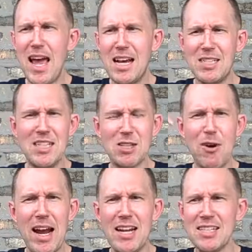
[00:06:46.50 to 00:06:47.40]
Yeah! yeah, she's
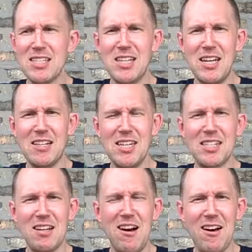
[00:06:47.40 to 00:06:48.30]
great, isn't she?
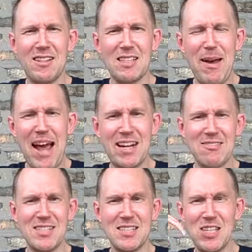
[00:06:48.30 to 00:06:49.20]
She's an awesome
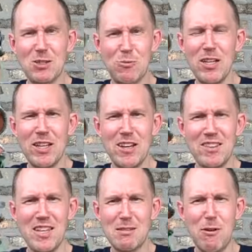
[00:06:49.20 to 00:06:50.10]
actress, and she's really
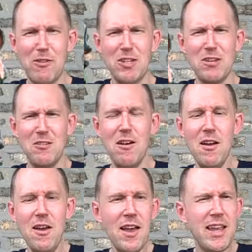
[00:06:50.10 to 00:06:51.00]
good in this movie too.
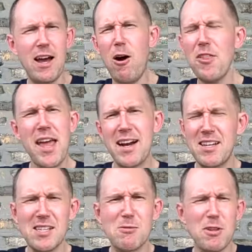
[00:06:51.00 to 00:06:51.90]
Yeah, all the
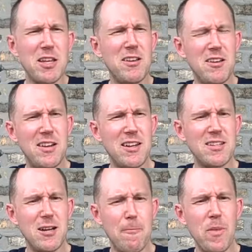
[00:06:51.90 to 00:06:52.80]
acting is really good,
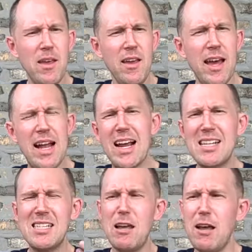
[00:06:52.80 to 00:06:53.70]
and um, and I
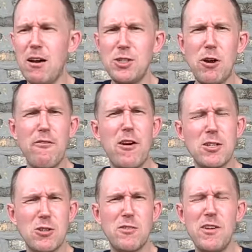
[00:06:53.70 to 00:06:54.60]
gotta say, uh, Jodie
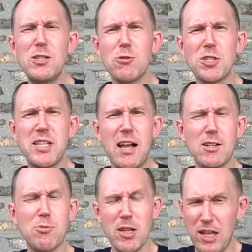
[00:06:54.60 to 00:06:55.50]
Foster's visual
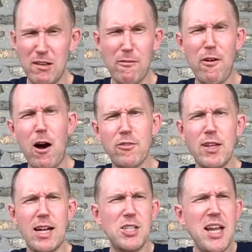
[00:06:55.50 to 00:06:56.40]
style has really evolved
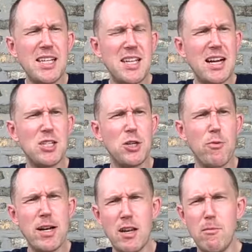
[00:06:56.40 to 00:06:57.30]
a lot. She hasn't actually
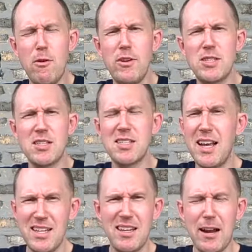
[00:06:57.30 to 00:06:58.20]
directed a movie since
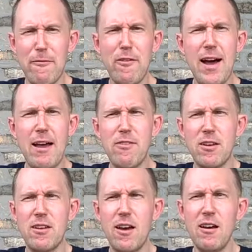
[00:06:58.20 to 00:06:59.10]
1995,
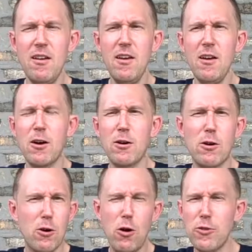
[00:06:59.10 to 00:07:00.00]
and uh,
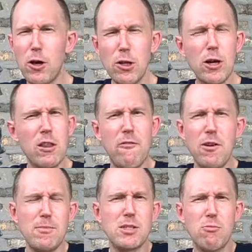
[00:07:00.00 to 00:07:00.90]
her her the look of the
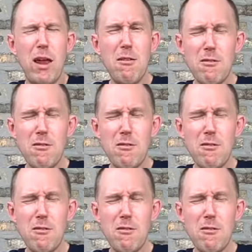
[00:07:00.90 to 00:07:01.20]
film is